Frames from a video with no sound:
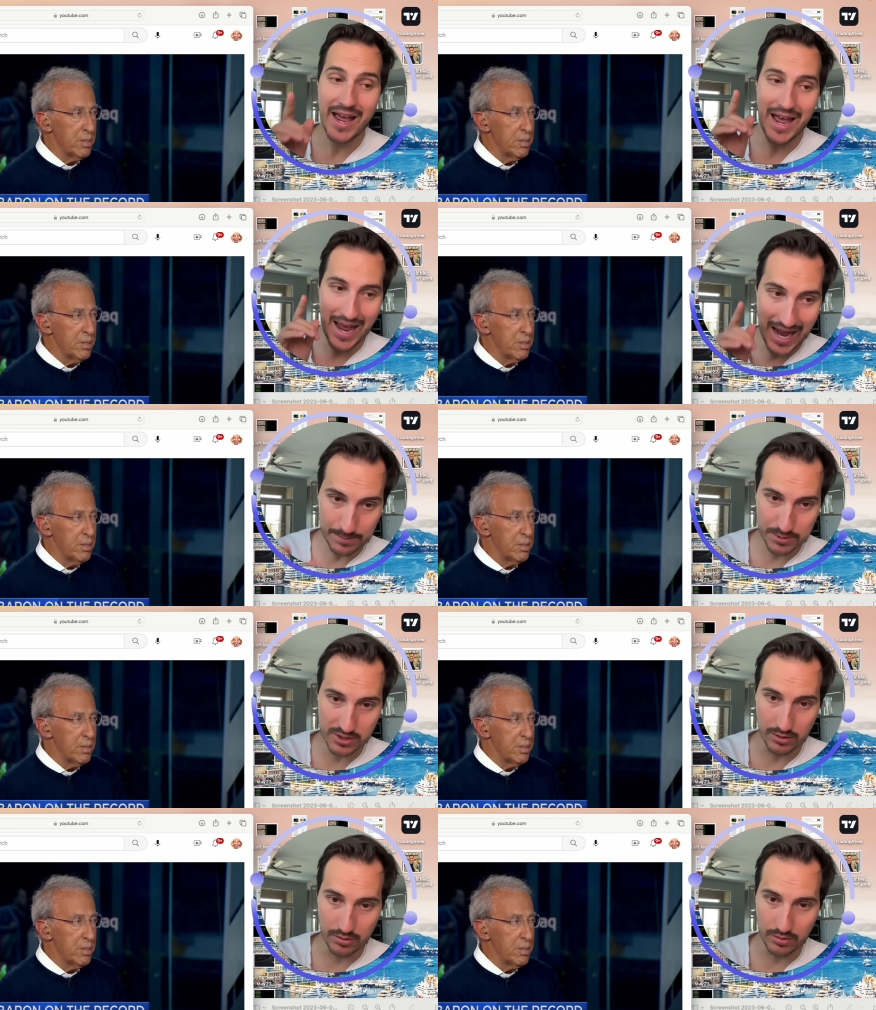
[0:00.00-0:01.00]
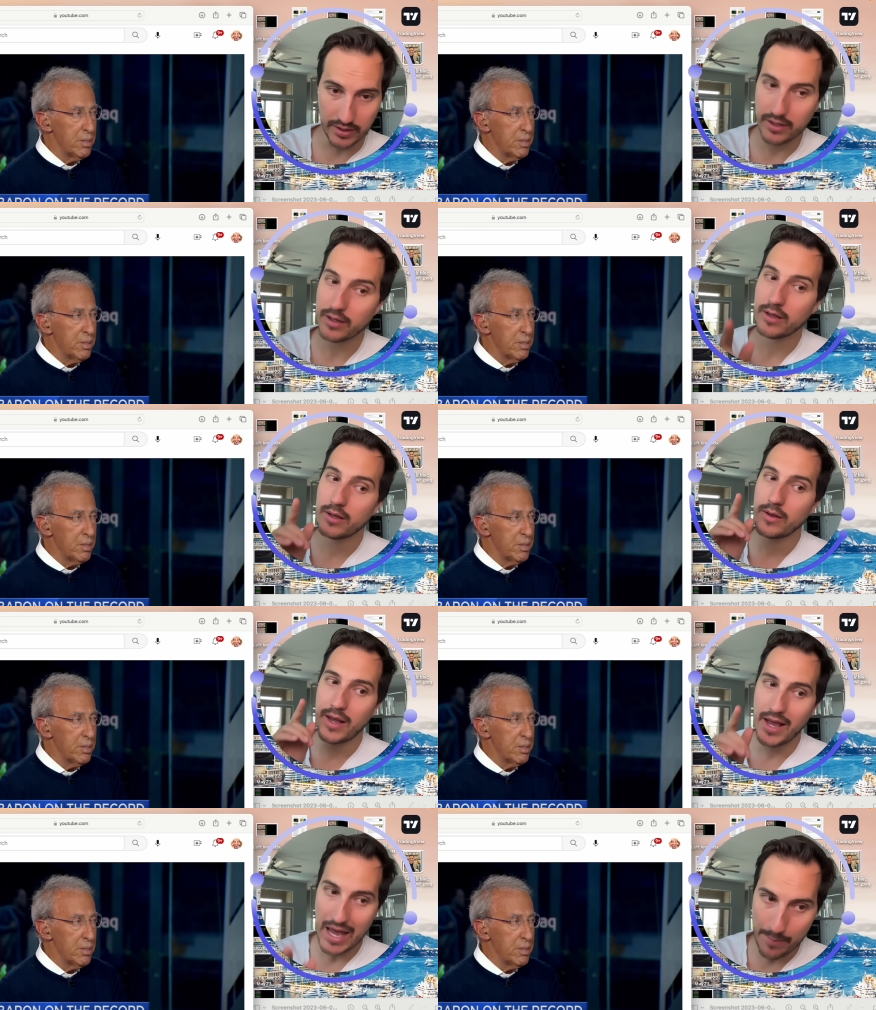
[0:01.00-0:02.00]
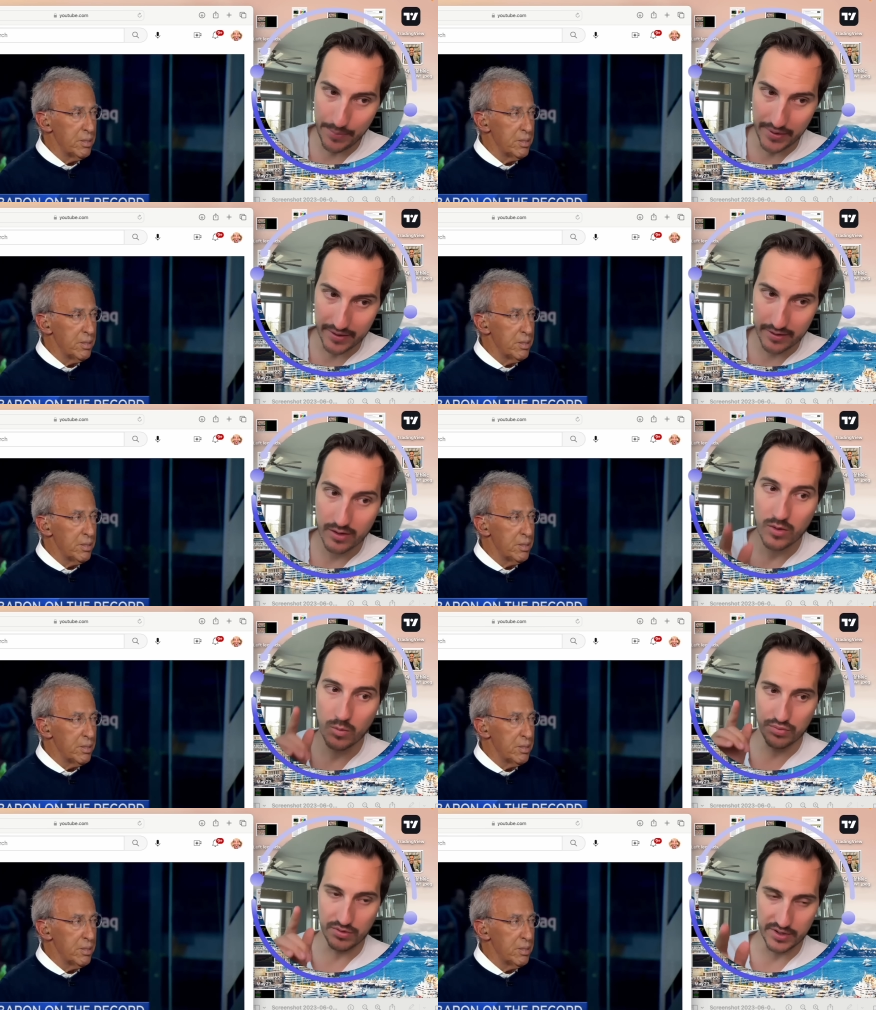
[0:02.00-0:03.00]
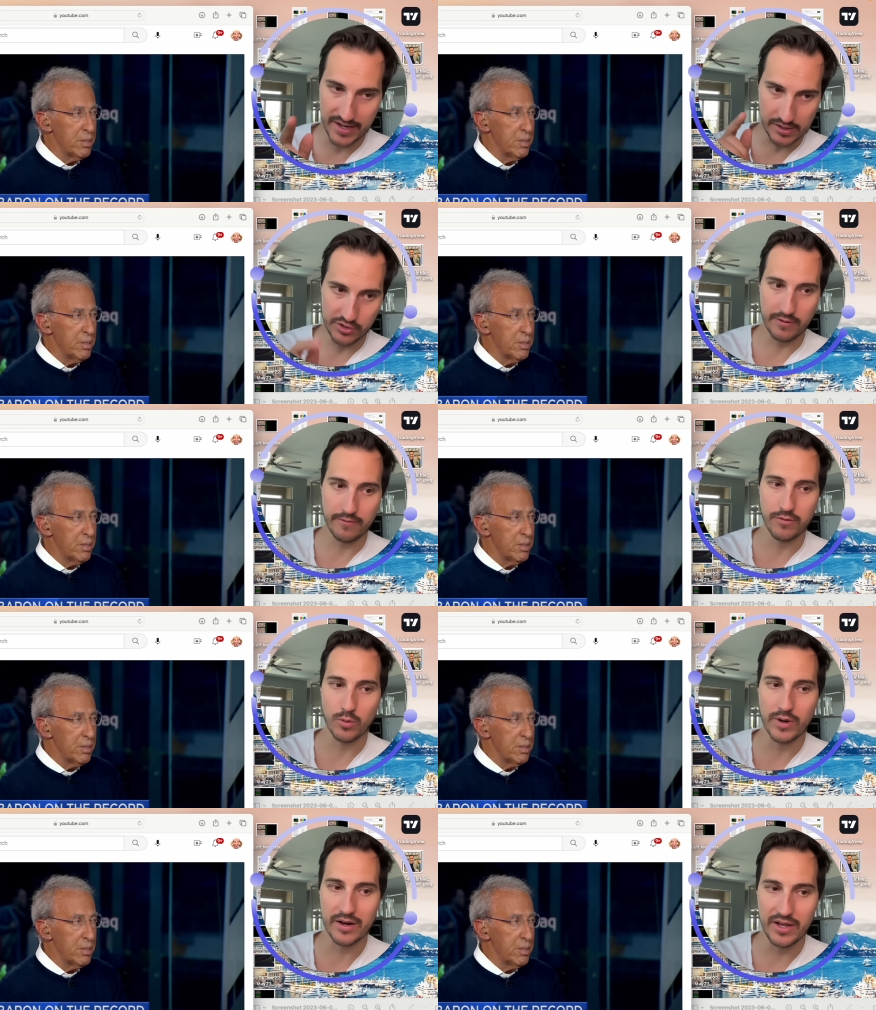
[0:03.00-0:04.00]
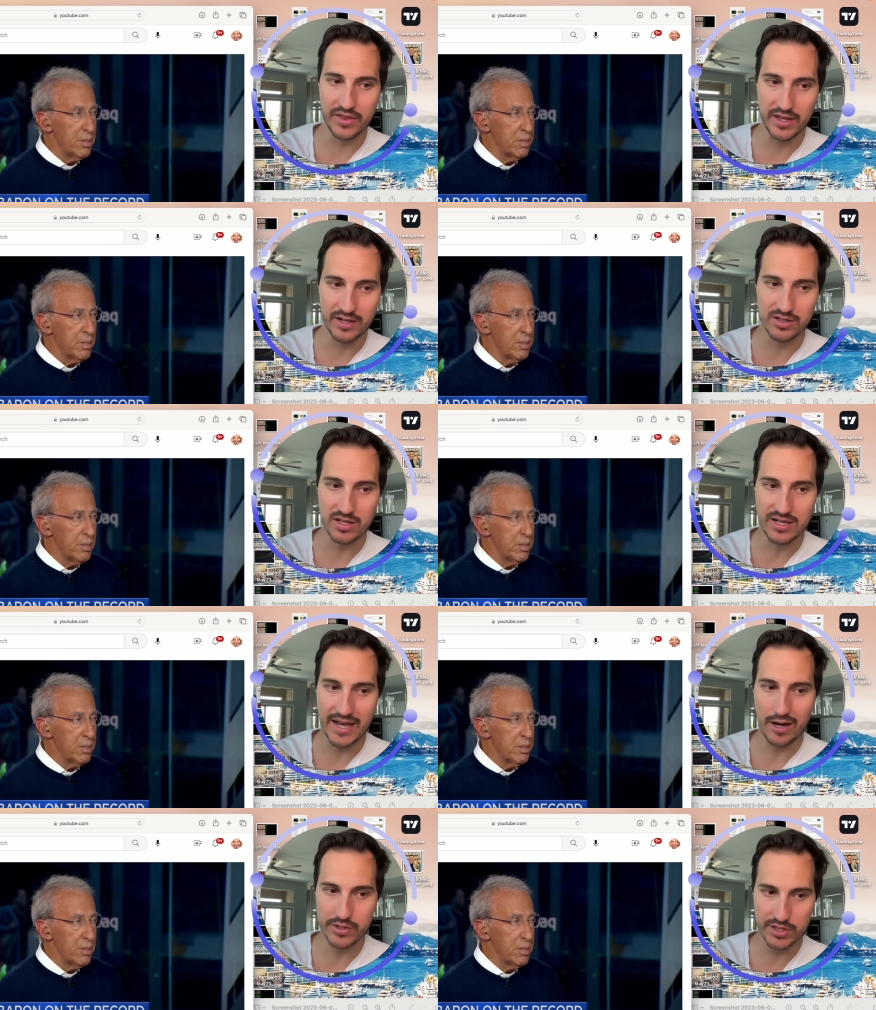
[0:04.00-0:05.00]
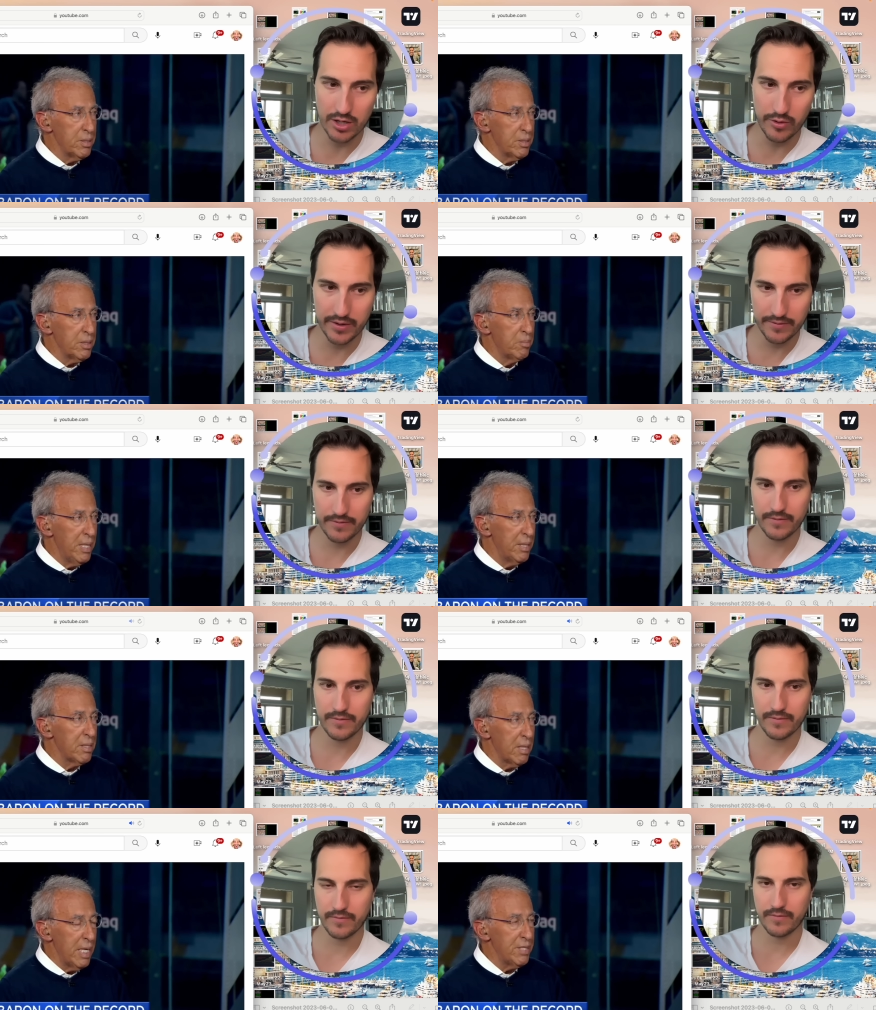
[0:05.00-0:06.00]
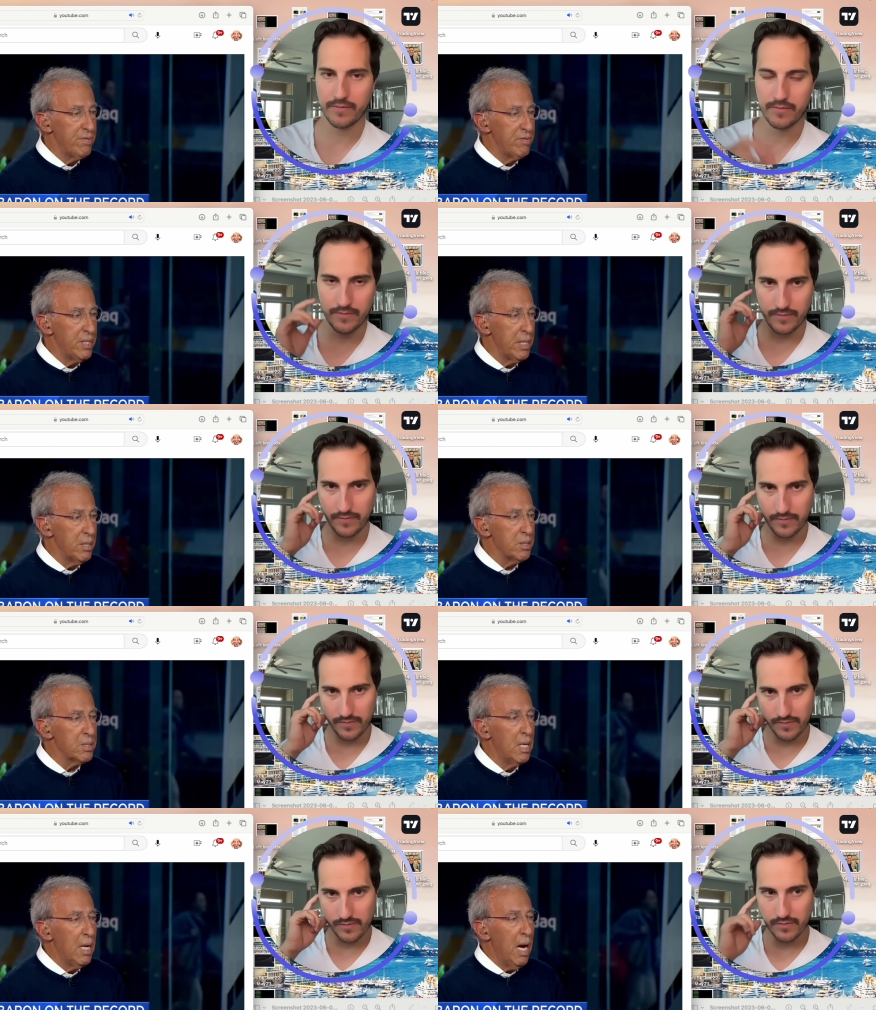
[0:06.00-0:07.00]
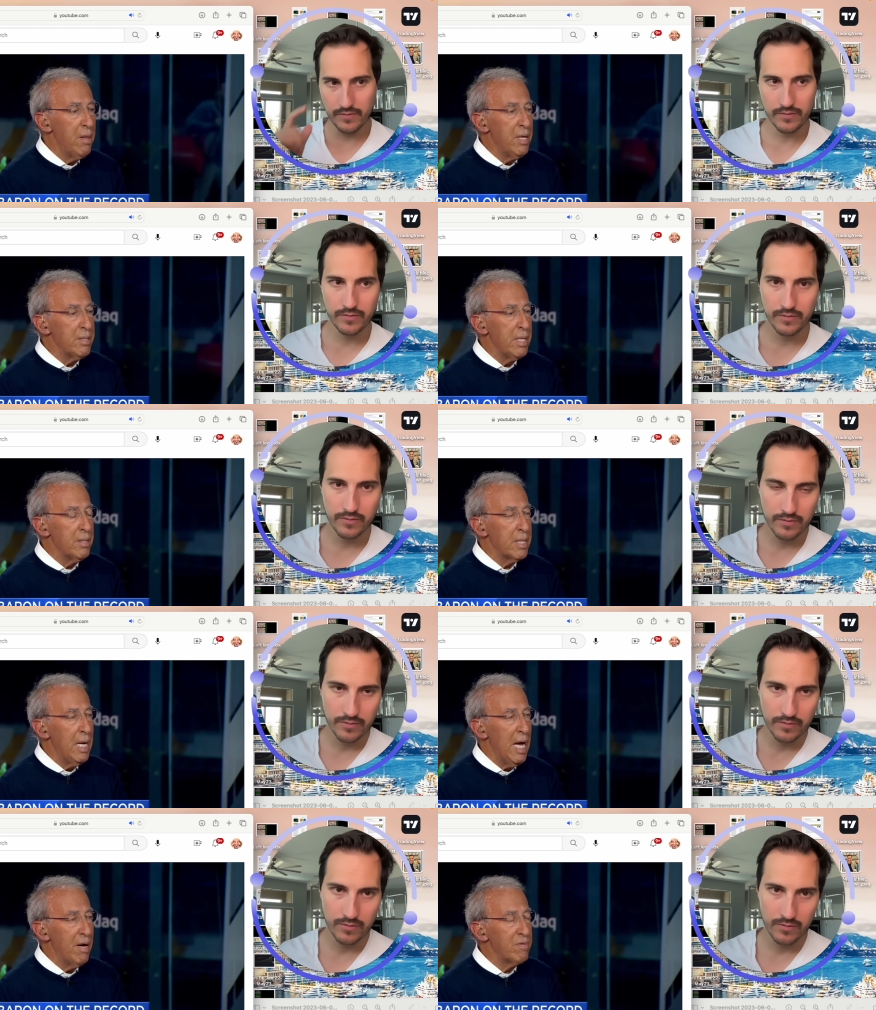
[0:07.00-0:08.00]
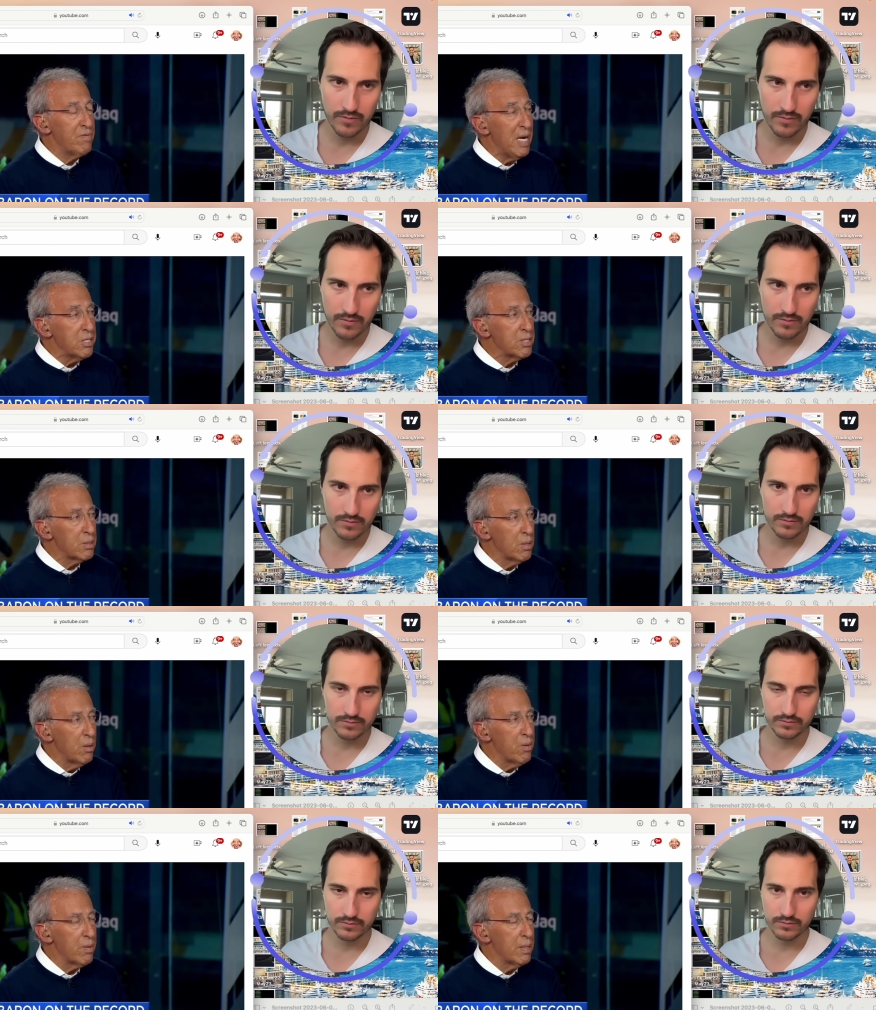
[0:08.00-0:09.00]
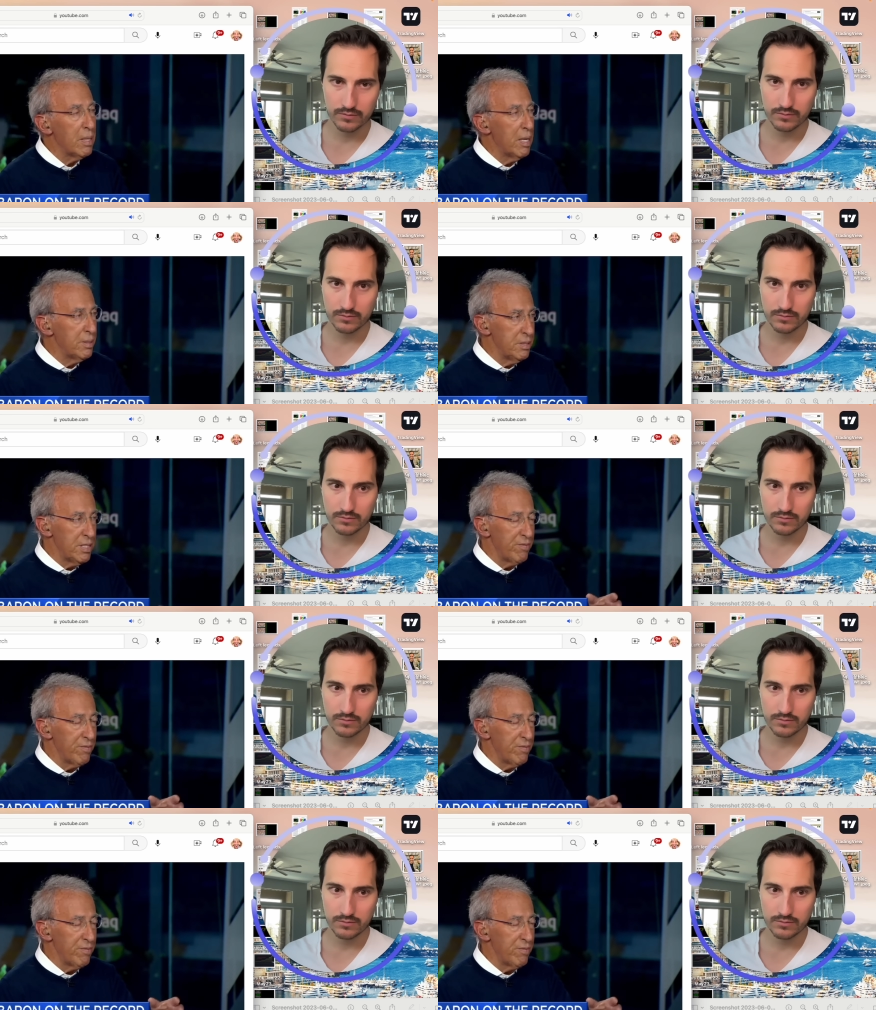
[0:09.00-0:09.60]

Speaker 1: absolutely epic prediction for where he thinks the Dow is going.
Speaker 2: Compared to the last 50 years, I think that you're going to have faster growth uh, than